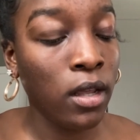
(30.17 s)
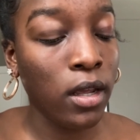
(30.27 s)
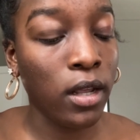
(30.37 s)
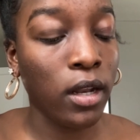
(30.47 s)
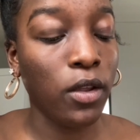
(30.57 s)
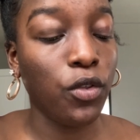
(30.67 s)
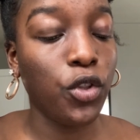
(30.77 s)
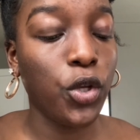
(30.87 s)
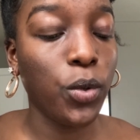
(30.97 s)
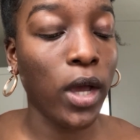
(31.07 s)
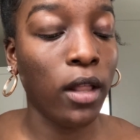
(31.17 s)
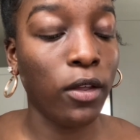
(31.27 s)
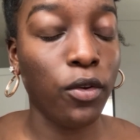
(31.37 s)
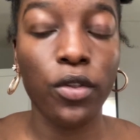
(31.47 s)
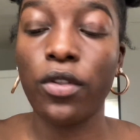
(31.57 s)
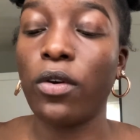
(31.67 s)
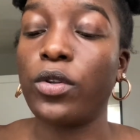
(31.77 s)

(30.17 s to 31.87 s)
And I use two colors, so